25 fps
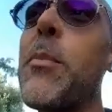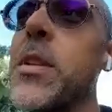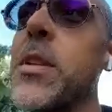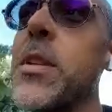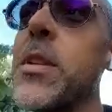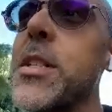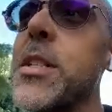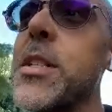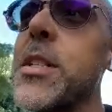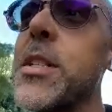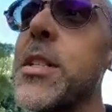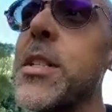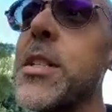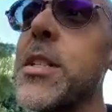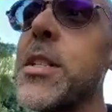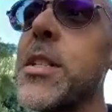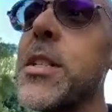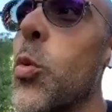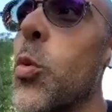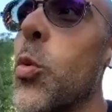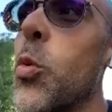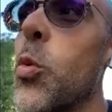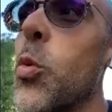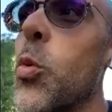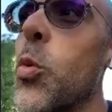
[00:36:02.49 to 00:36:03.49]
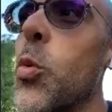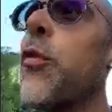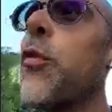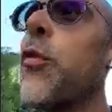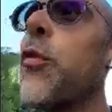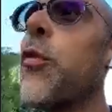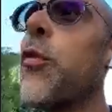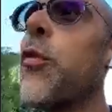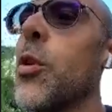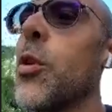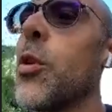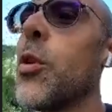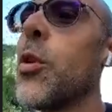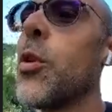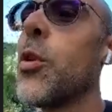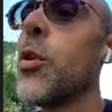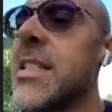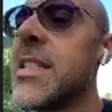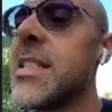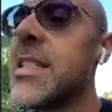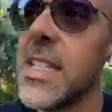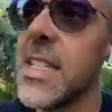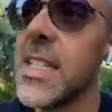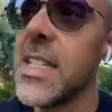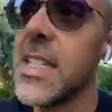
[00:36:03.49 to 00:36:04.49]
So we really need to follow these
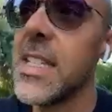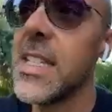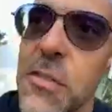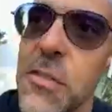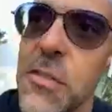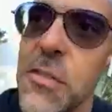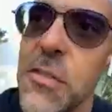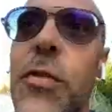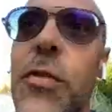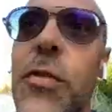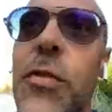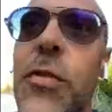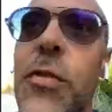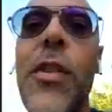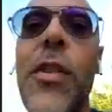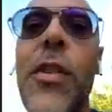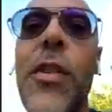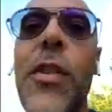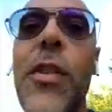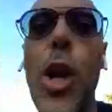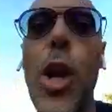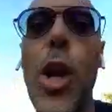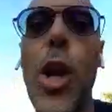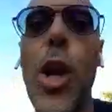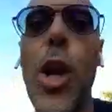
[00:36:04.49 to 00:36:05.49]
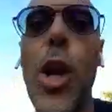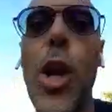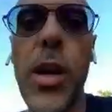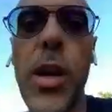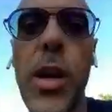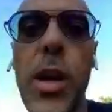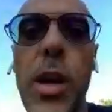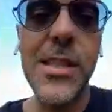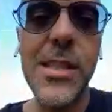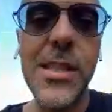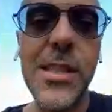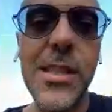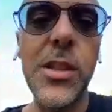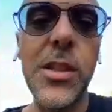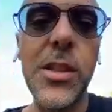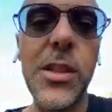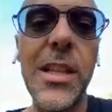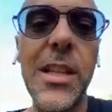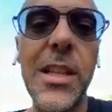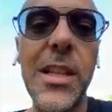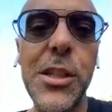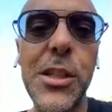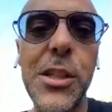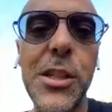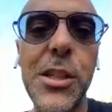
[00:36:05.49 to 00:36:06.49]
kids for very long. It's just not a
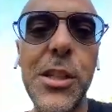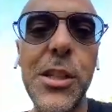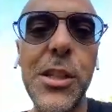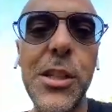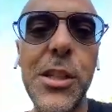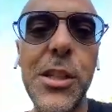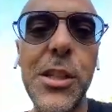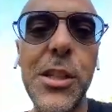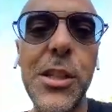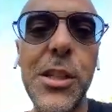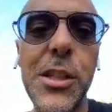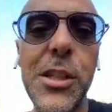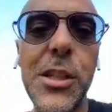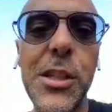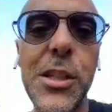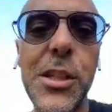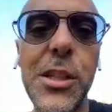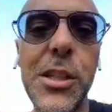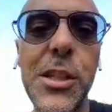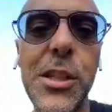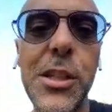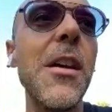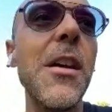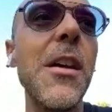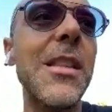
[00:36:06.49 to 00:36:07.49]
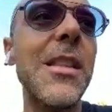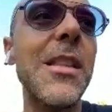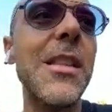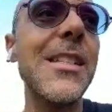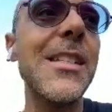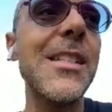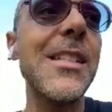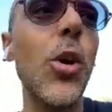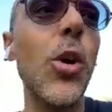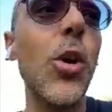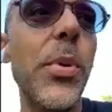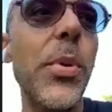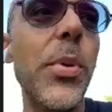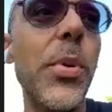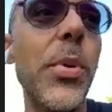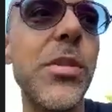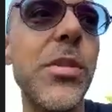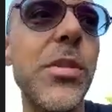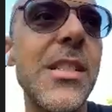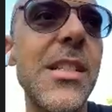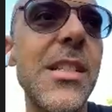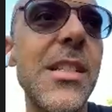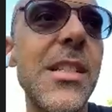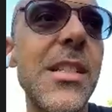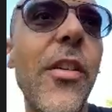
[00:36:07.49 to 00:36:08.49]
surgery, as you said, but it's the whole process
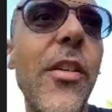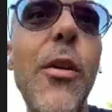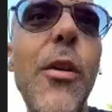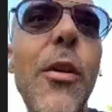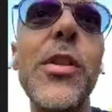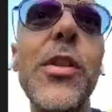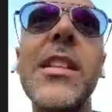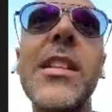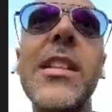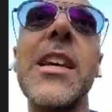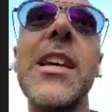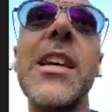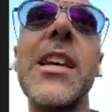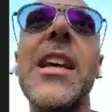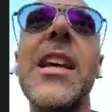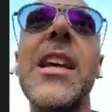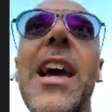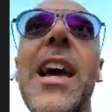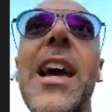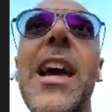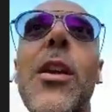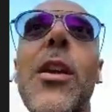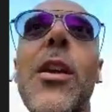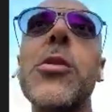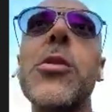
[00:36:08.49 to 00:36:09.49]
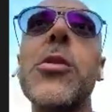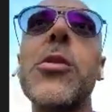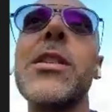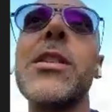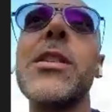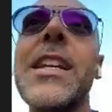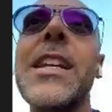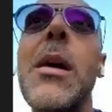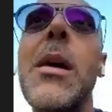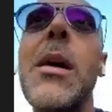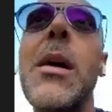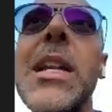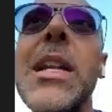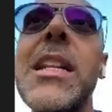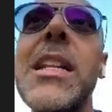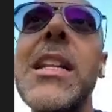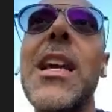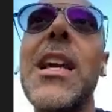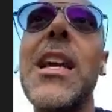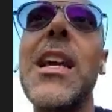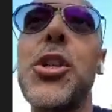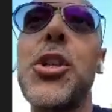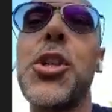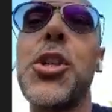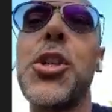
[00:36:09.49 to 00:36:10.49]
around it. And also the
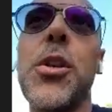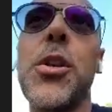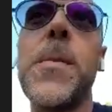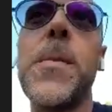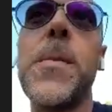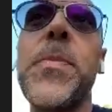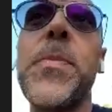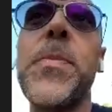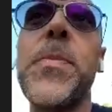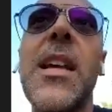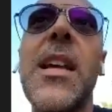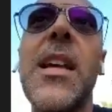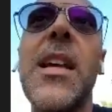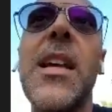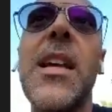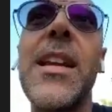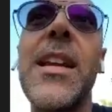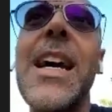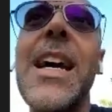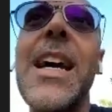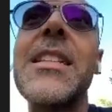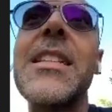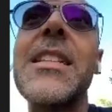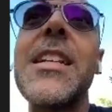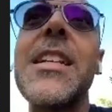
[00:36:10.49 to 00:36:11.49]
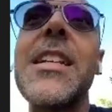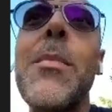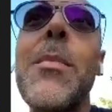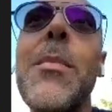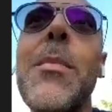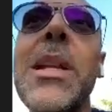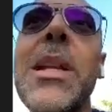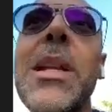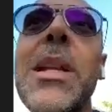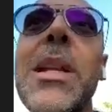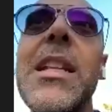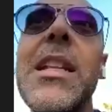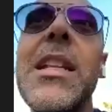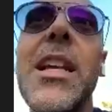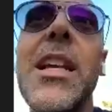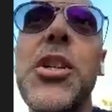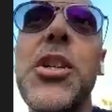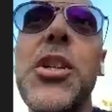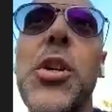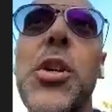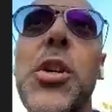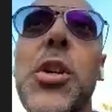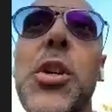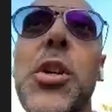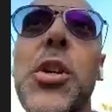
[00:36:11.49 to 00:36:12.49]
rehabilitation. Regarding
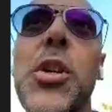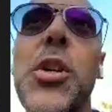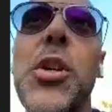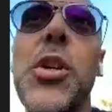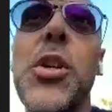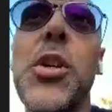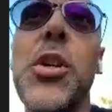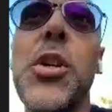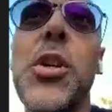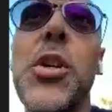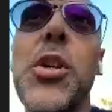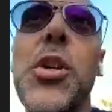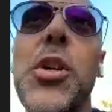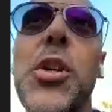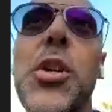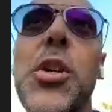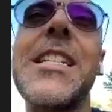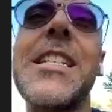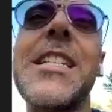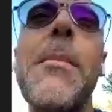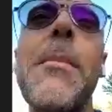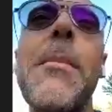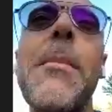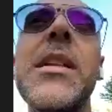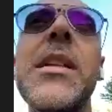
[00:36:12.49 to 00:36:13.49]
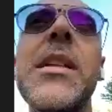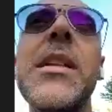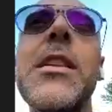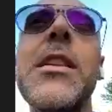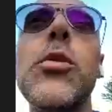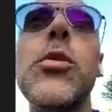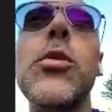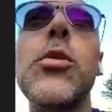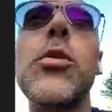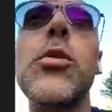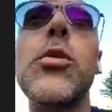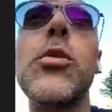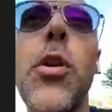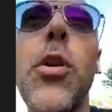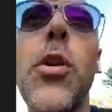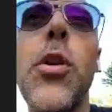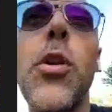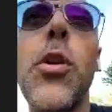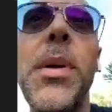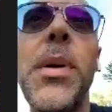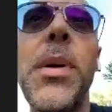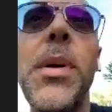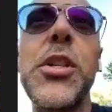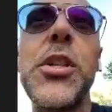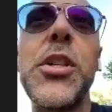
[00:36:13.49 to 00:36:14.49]
rehabilitation, do you have somebody to follow the
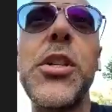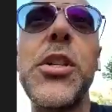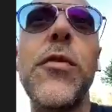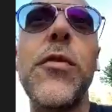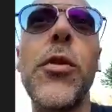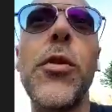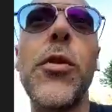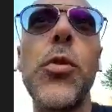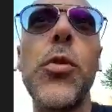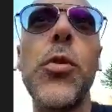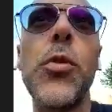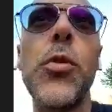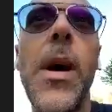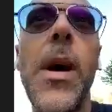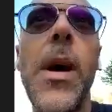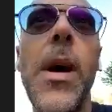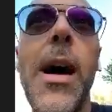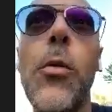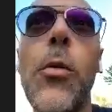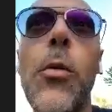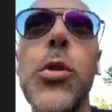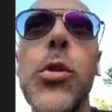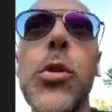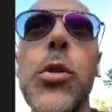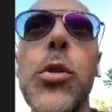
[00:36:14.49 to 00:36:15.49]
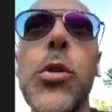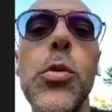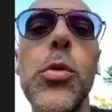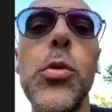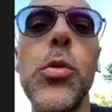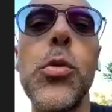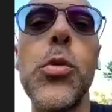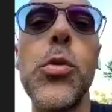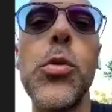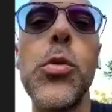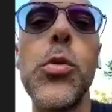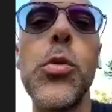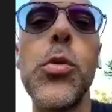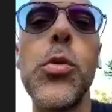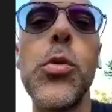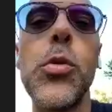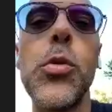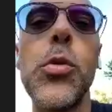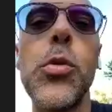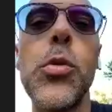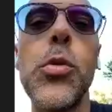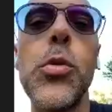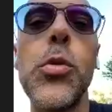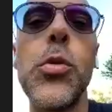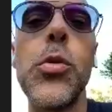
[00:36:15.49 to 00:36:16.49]
patient for you? How do you do that?
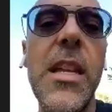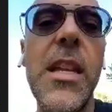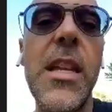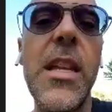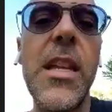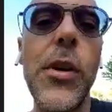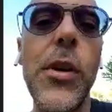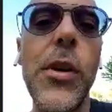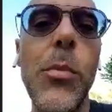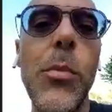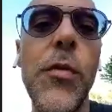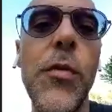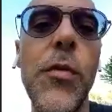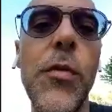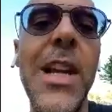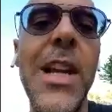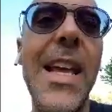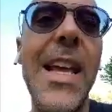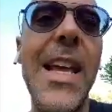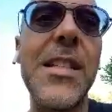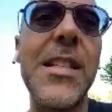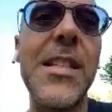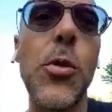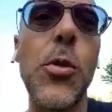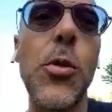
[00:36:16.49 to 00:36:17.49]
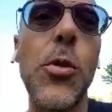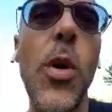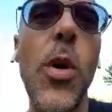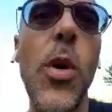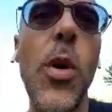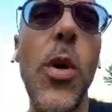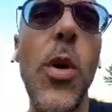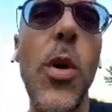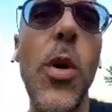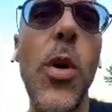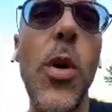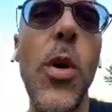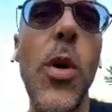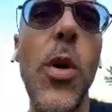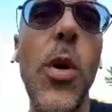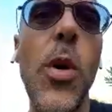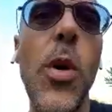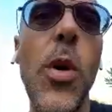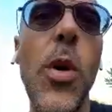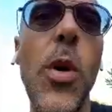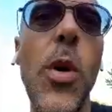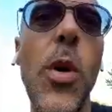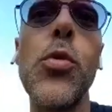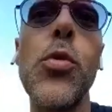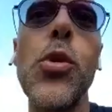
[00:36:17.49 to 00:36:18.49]
And if you remove the lens, when do
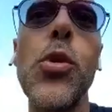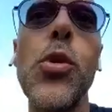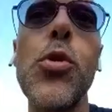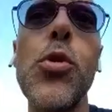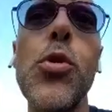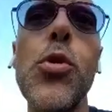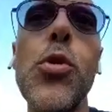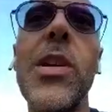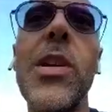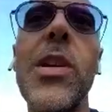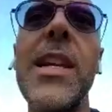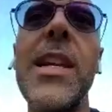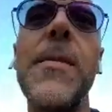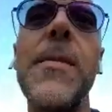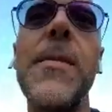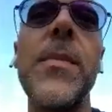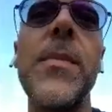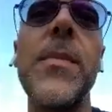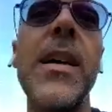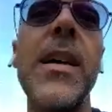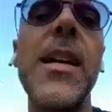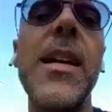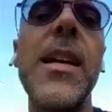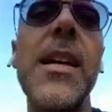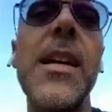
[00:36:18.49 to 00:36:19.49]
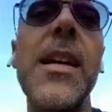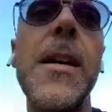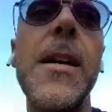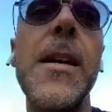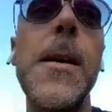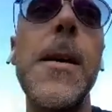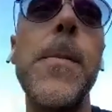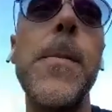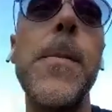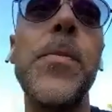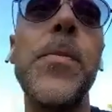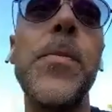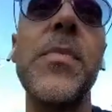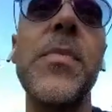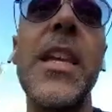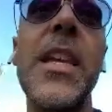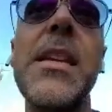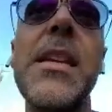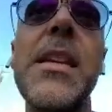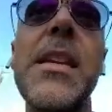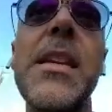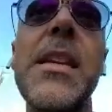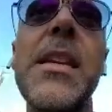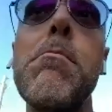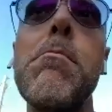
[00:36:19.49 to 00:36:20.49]
you usually
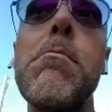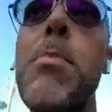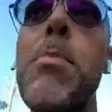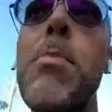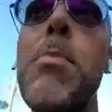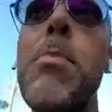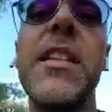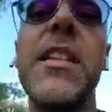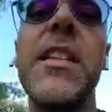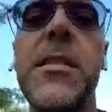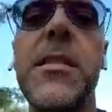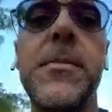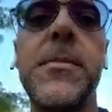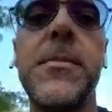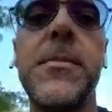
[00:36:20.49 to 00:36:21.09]
implant it?